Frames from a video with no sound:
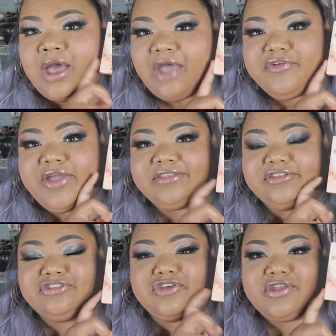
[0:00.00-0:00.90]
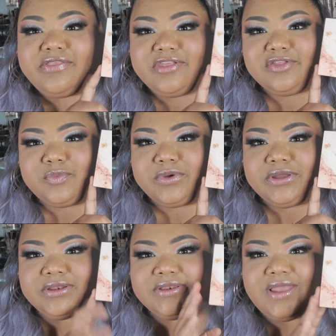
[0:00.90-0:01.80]
I forgot to show y'all this
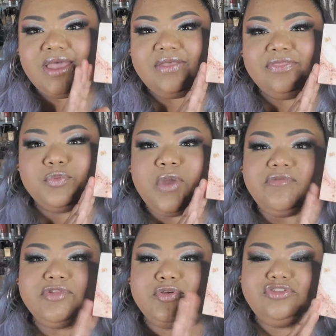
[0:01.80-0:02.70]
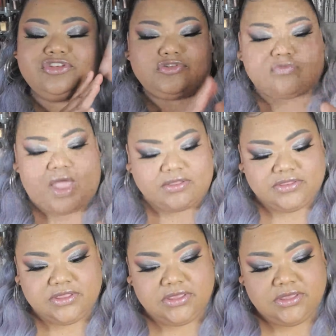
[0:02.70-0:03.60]
one. The Revolution
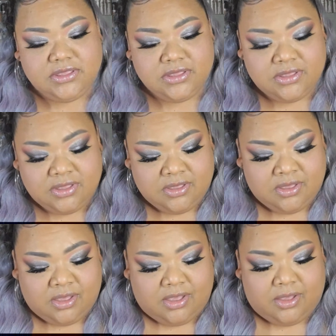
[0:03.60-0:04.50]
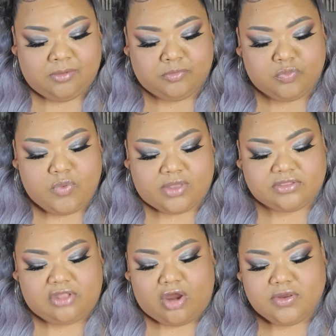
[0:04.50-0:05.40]
Roxy um,
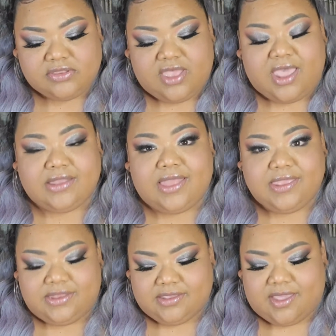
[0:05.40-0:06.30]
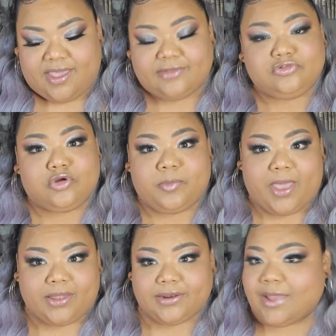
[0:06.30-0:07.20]
Roxxsaurus Highlight and Contour Palette.